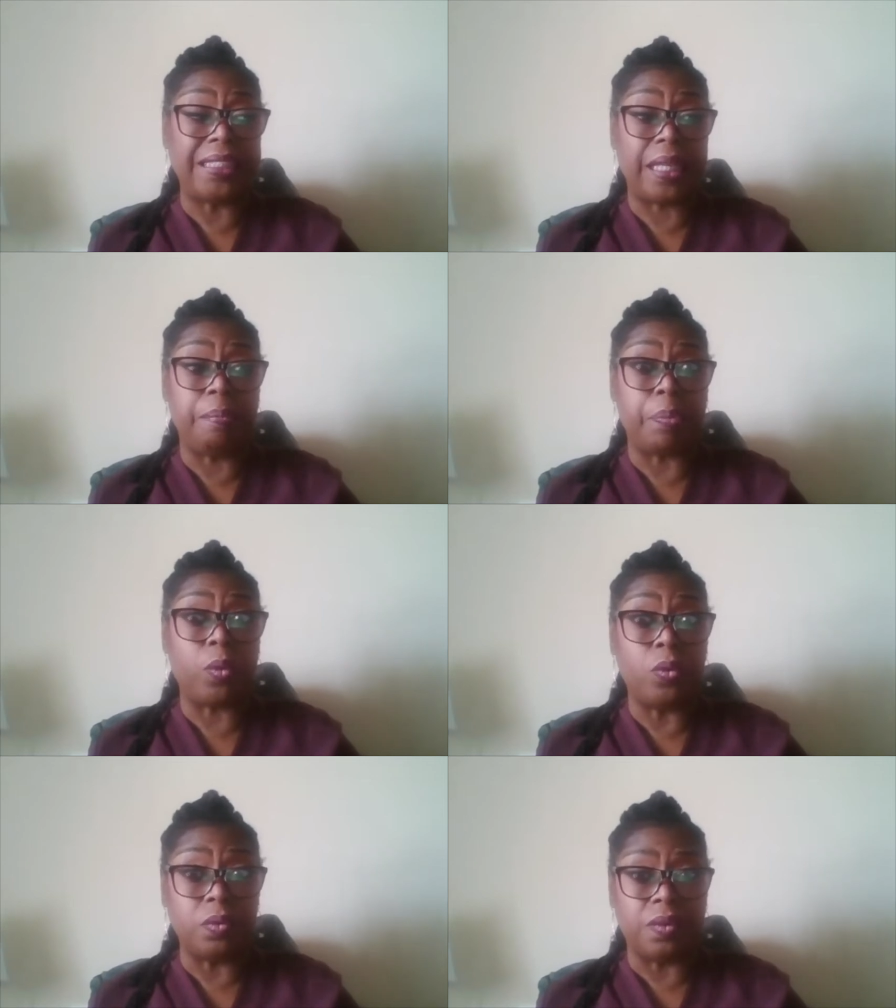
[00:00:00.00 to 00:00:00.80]

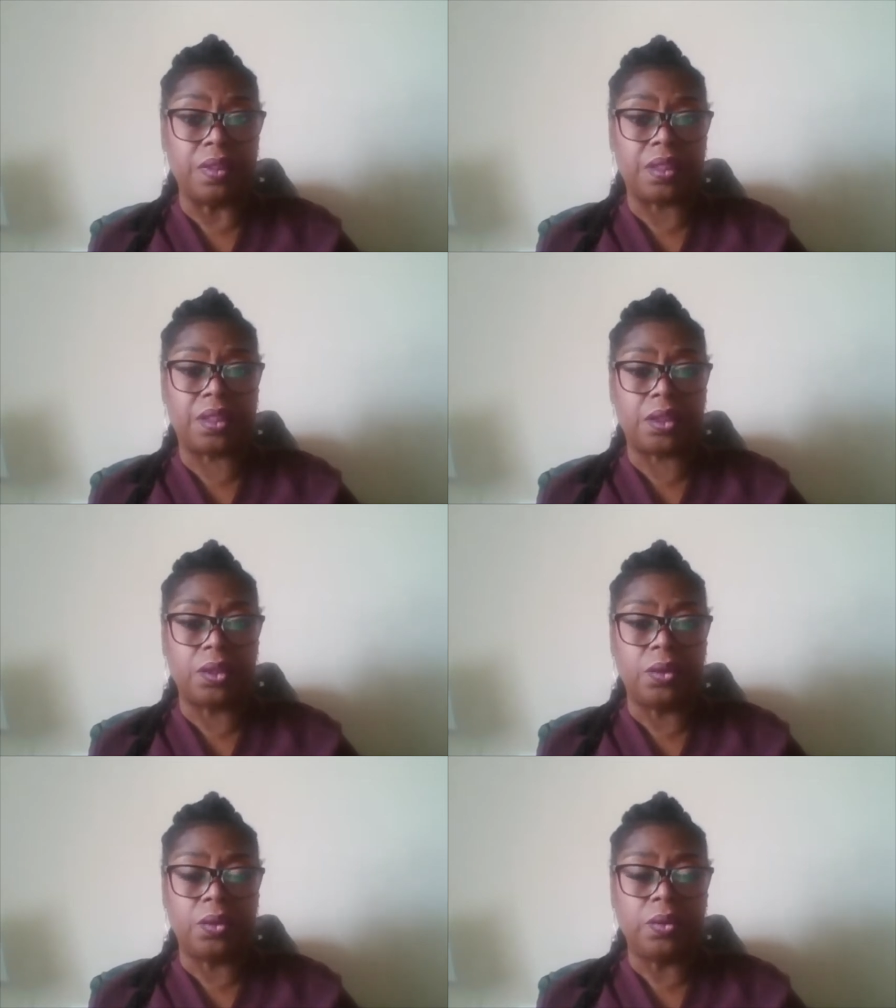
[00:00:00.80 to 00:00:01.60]
important
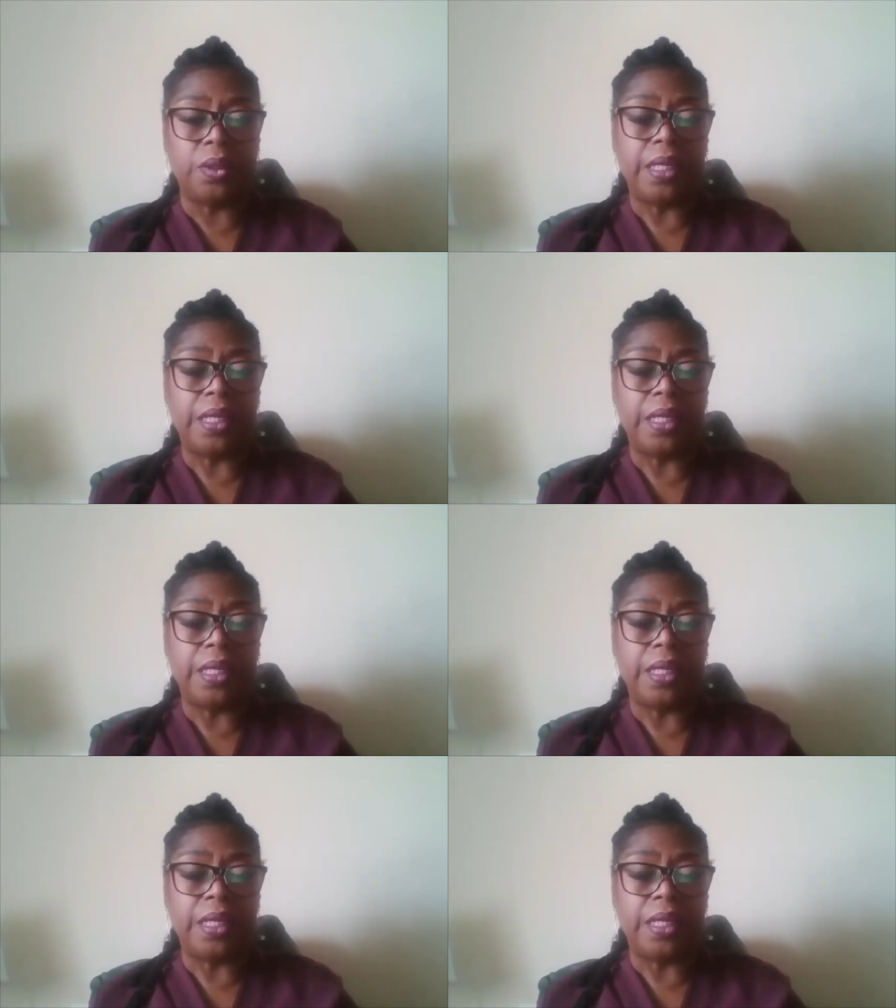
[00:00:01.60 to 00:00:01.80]
to